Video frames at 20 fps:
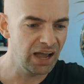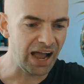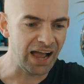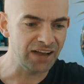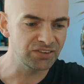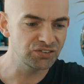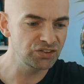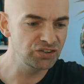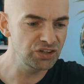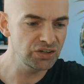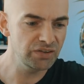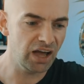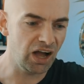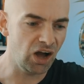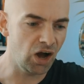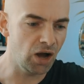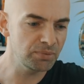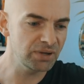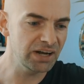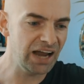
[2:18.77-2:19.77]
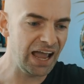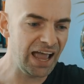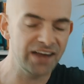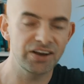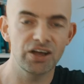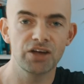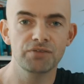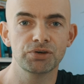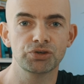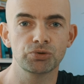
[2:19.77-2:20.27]
And to do that, I'm going to
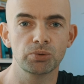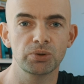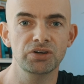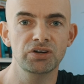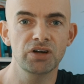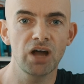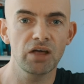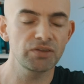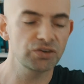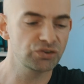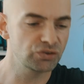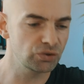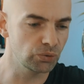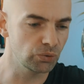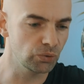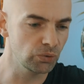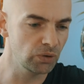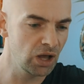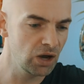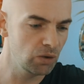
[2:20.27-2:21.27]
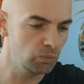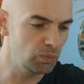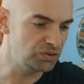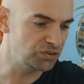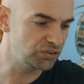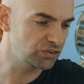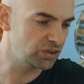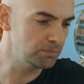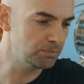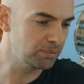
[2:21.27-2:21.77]
head over to another tool
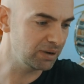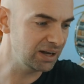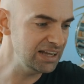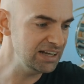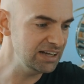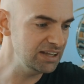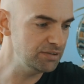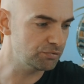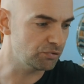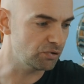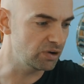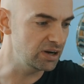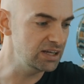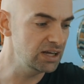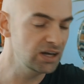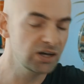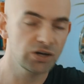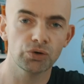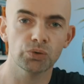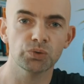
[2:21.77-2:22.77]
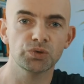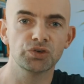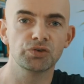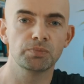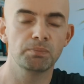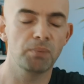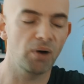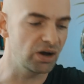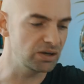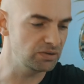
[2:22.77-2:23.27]
which is completely free called
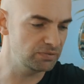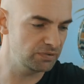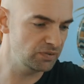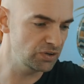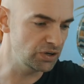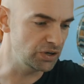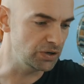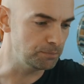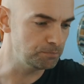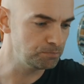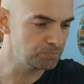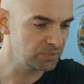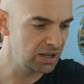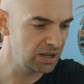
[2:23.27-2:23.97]
SpyFu.